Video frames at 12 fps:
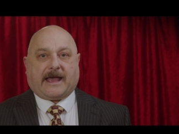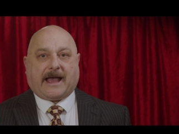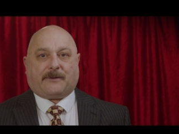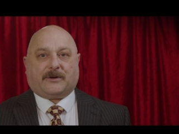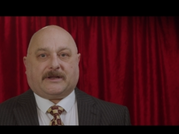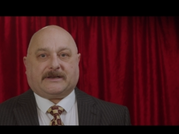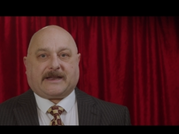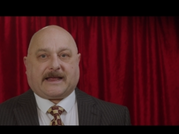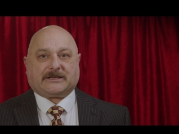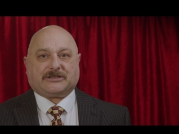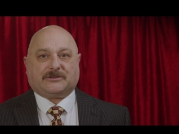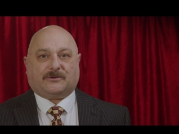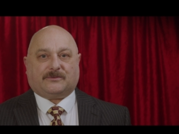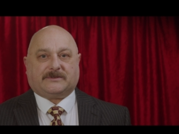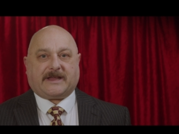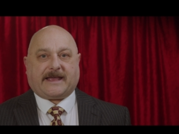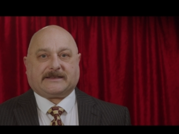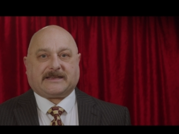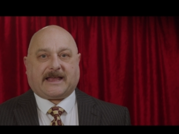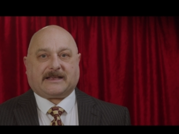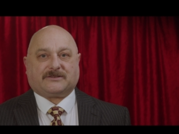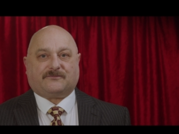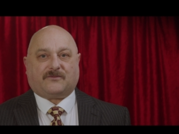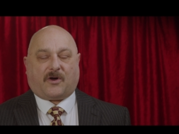our national debt
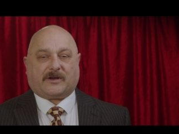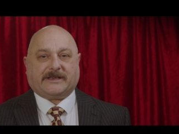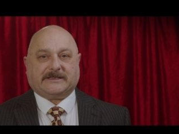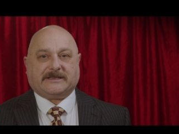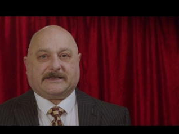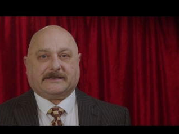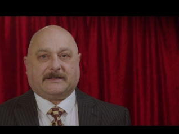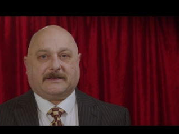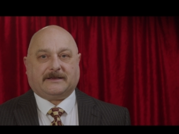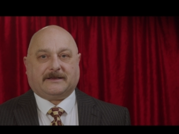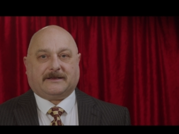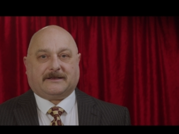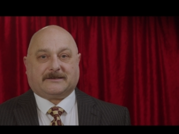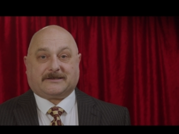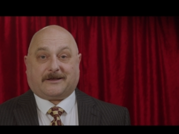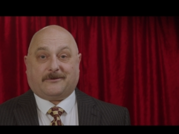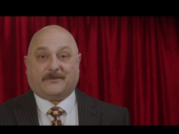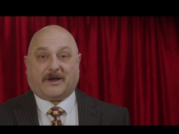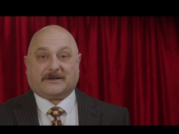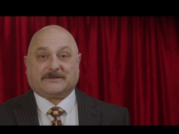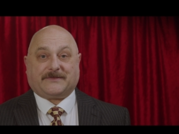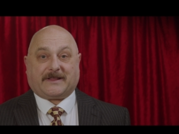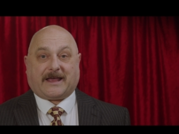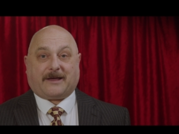has rocketed. So much
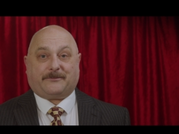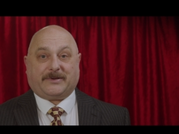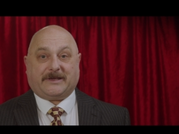for that